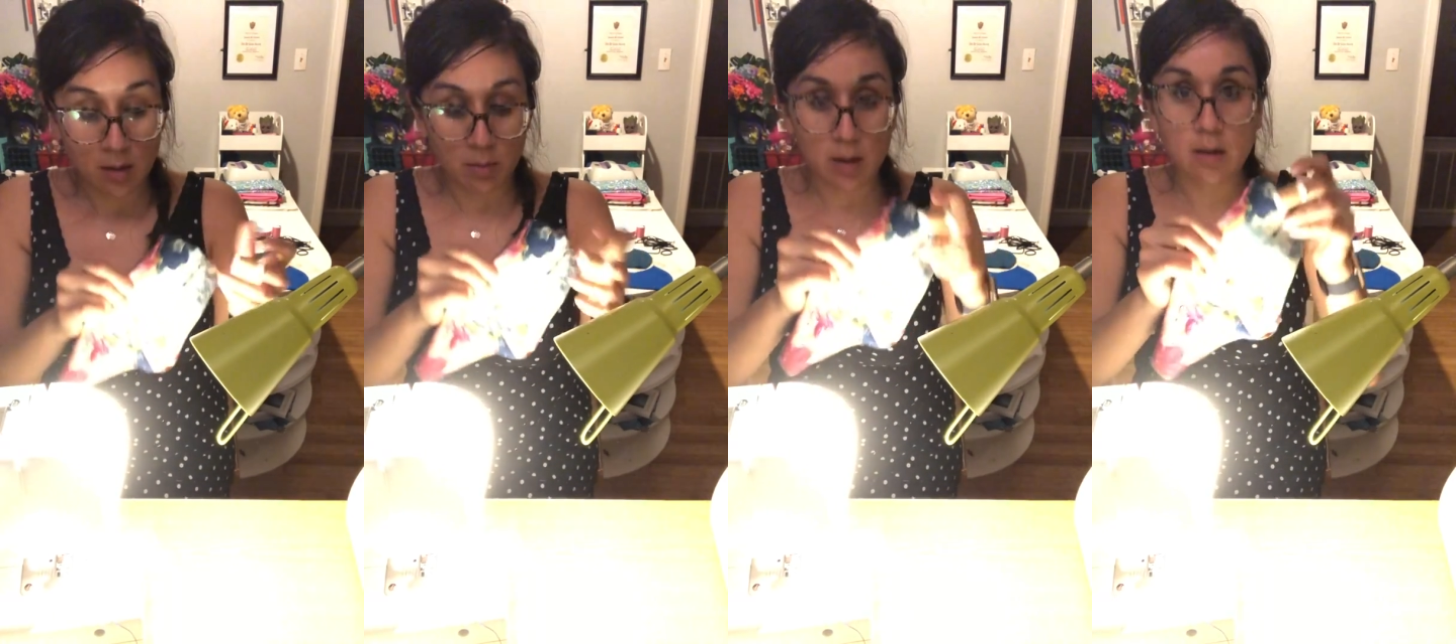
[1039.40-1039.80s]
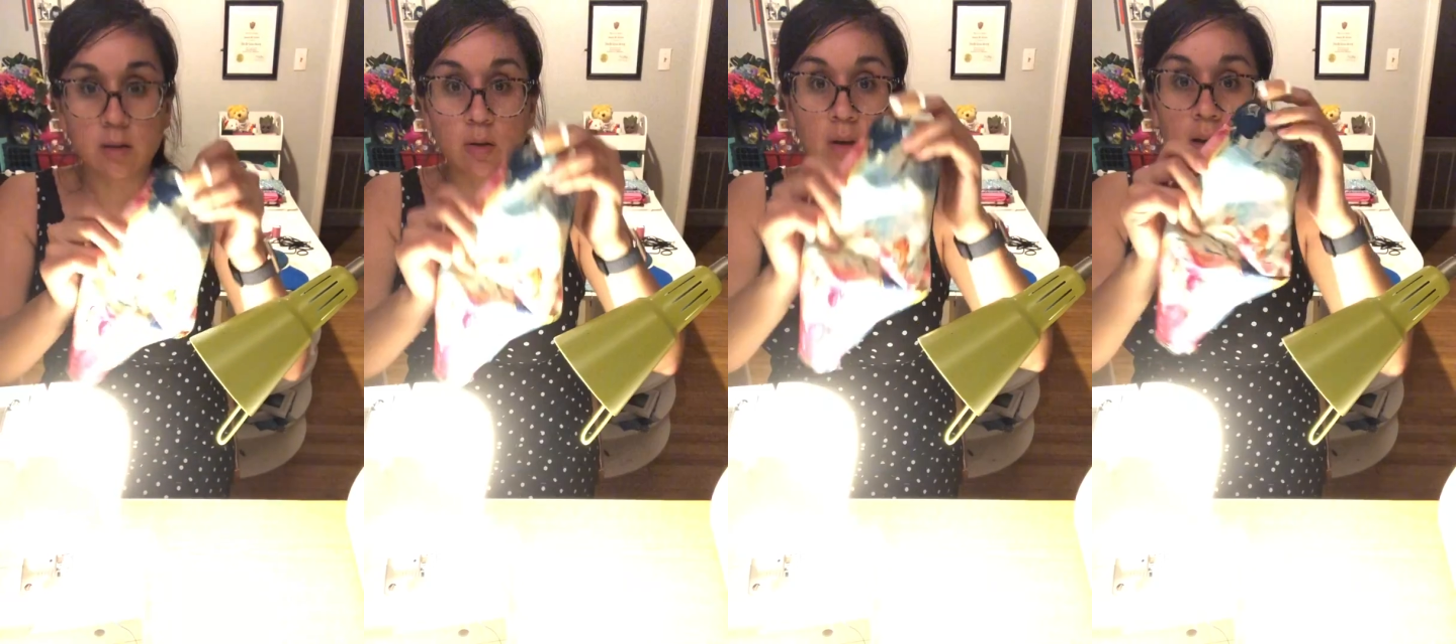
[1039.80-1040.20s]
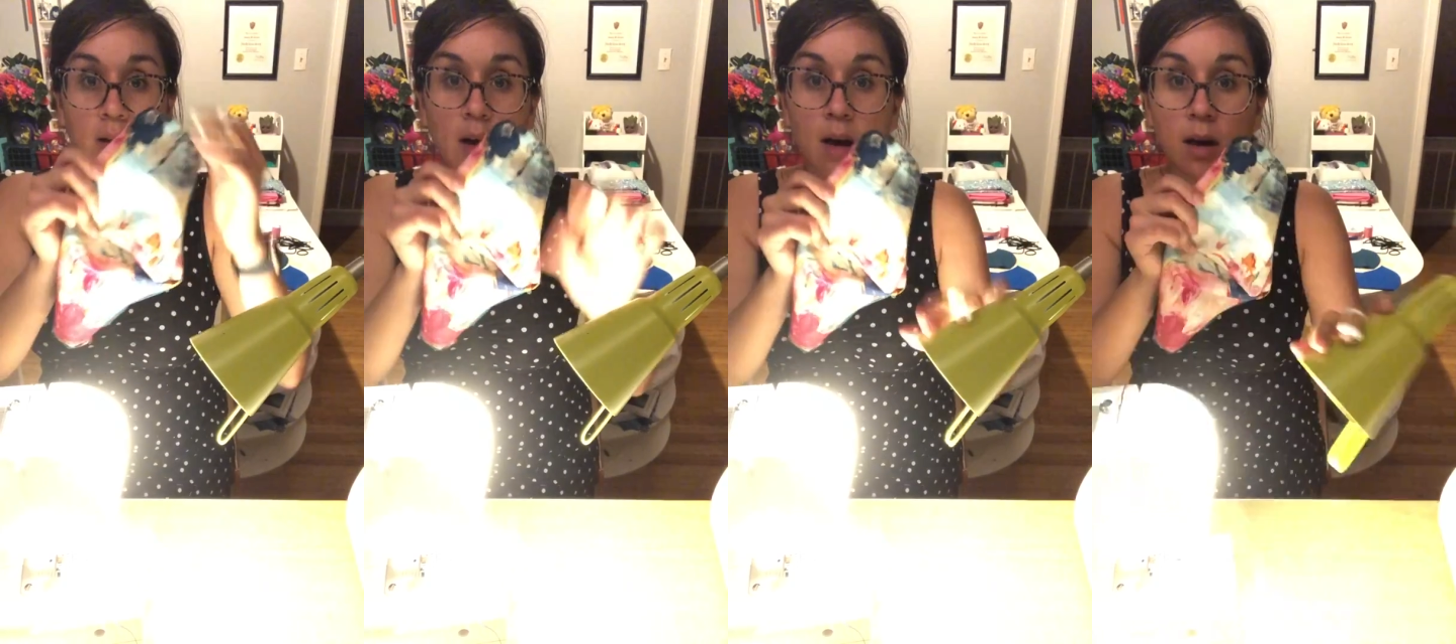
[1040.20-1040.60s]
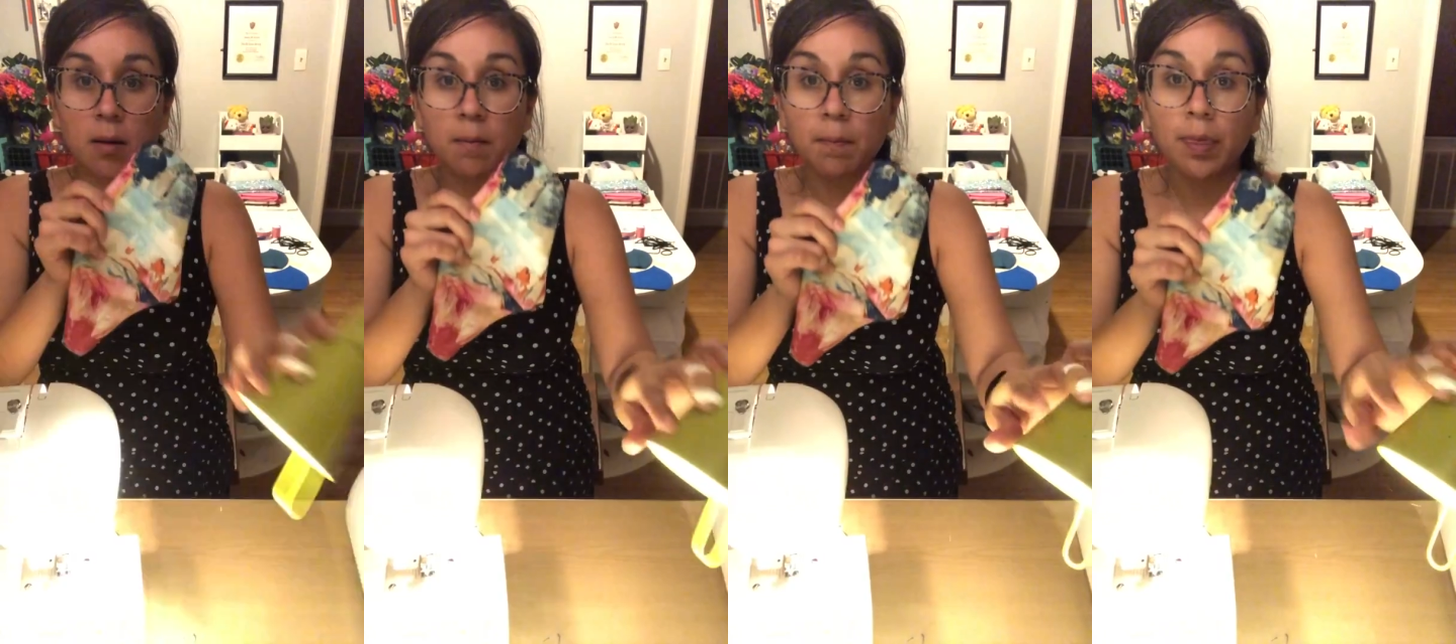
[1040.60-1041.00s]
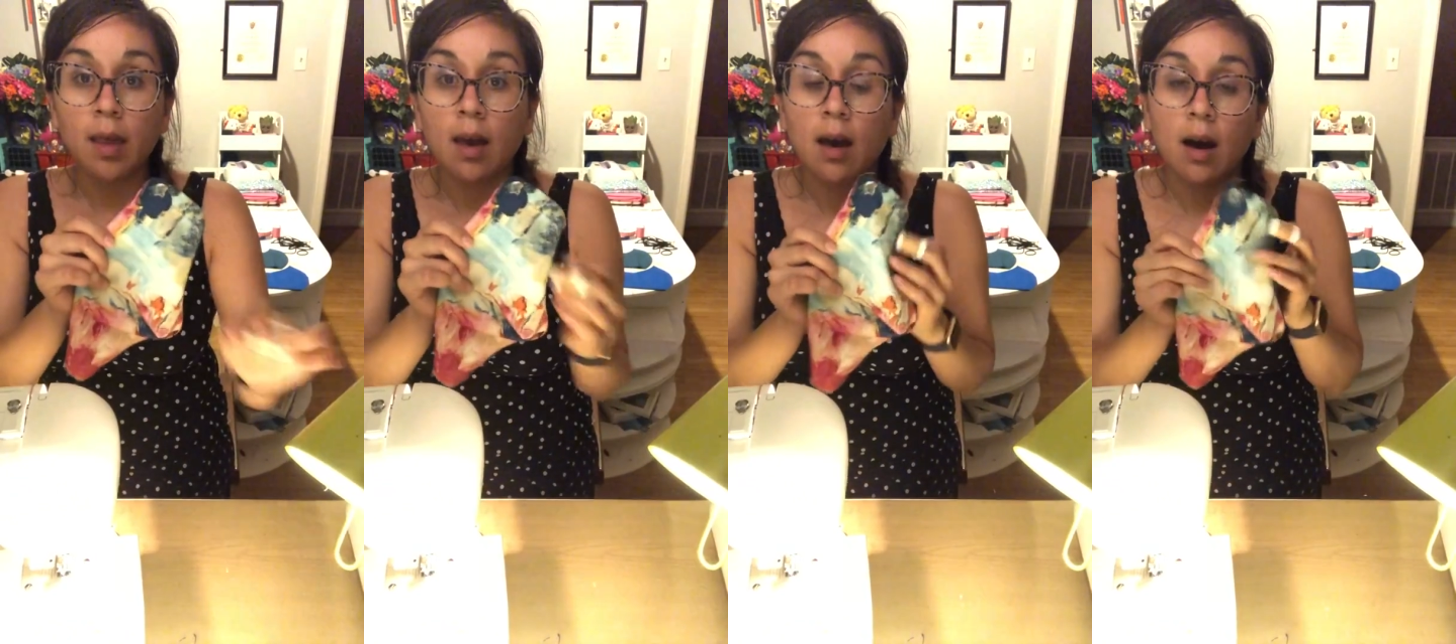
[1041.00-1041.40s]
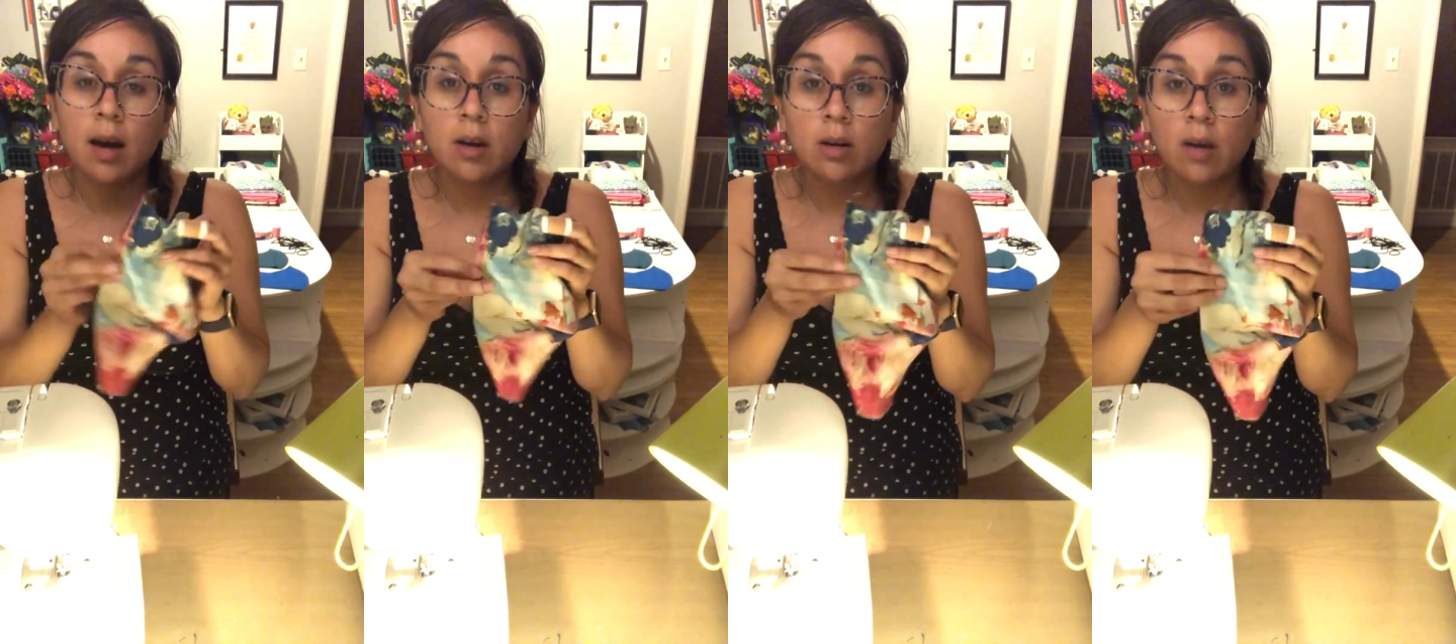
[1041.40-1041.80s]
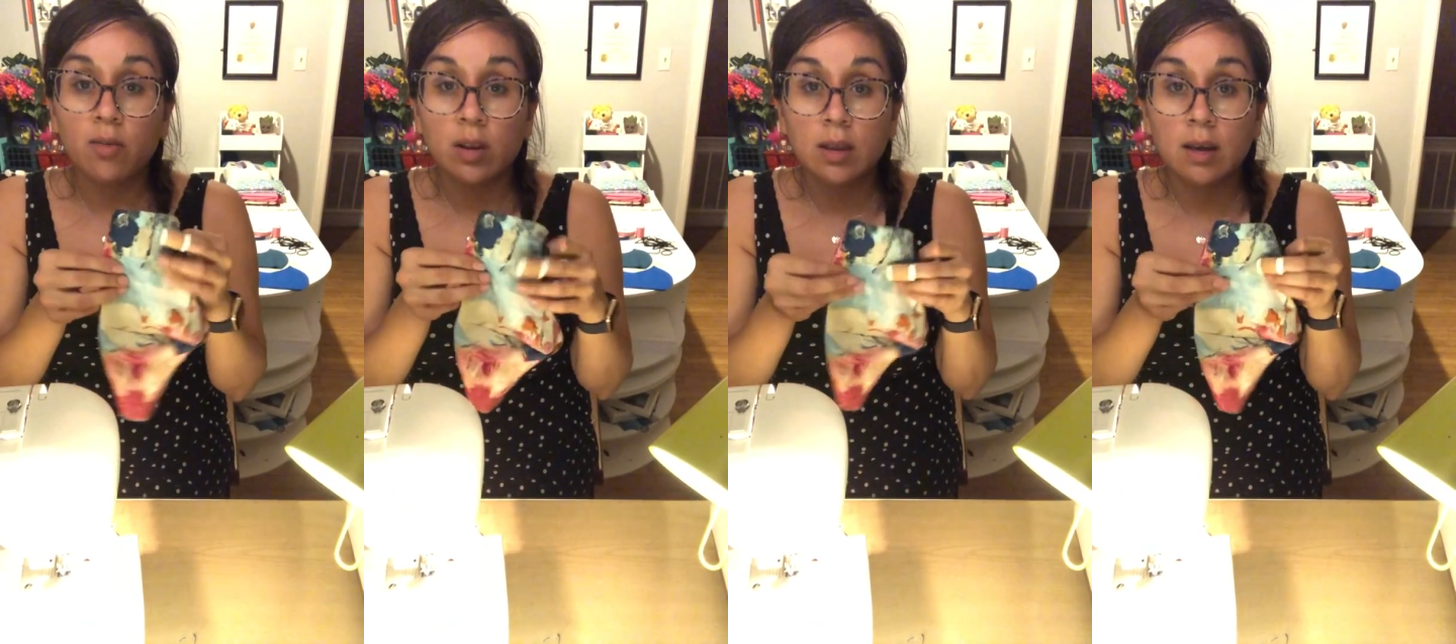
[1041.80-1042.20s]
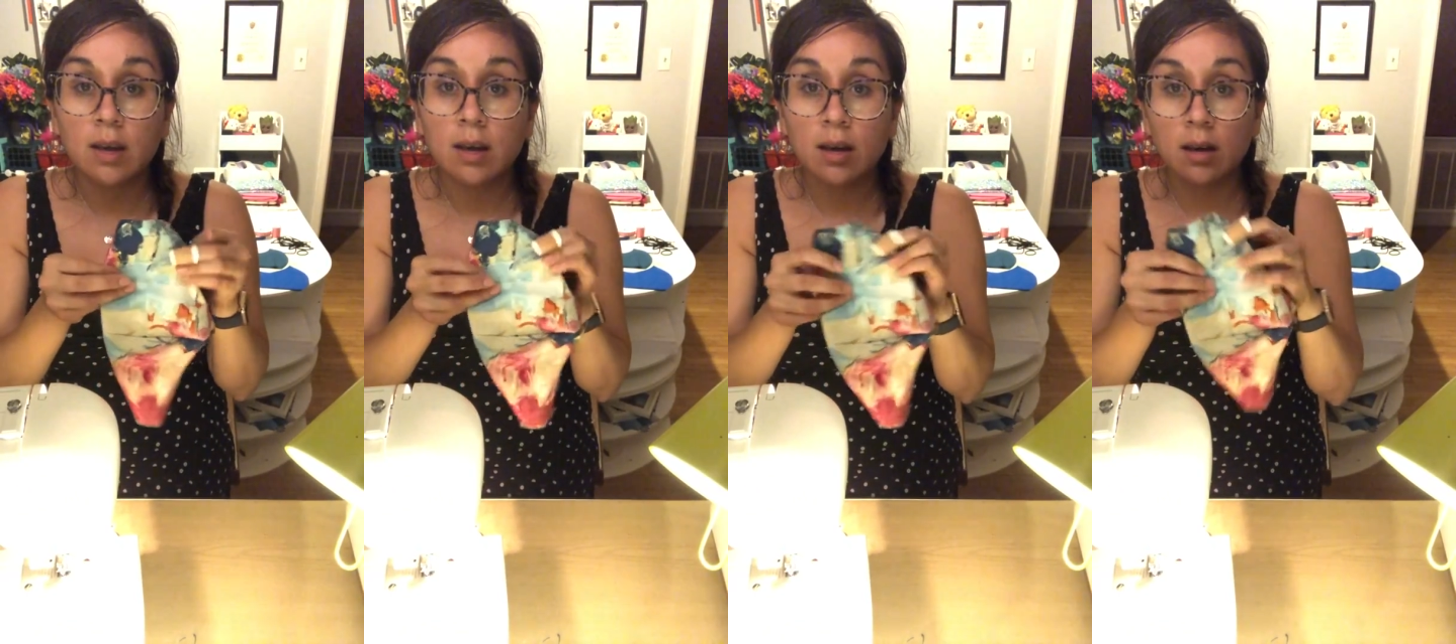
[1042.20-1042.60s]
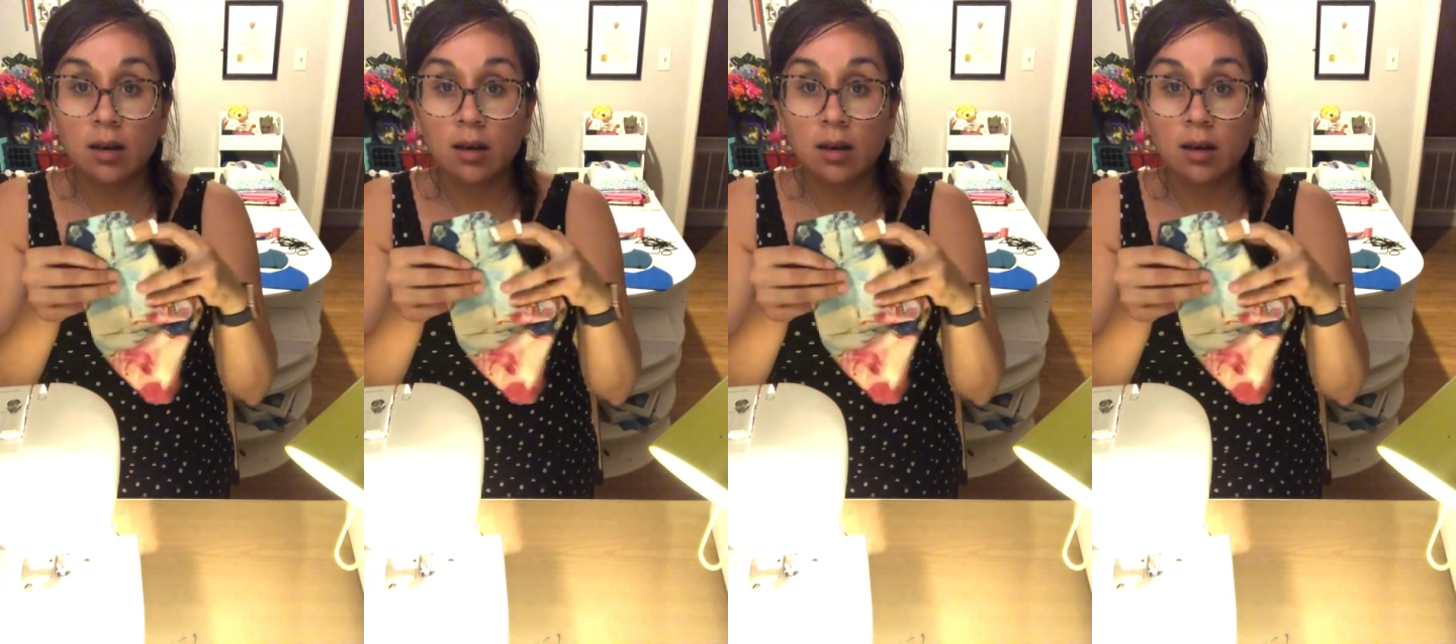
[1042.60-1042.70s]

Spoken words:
because you can iron everything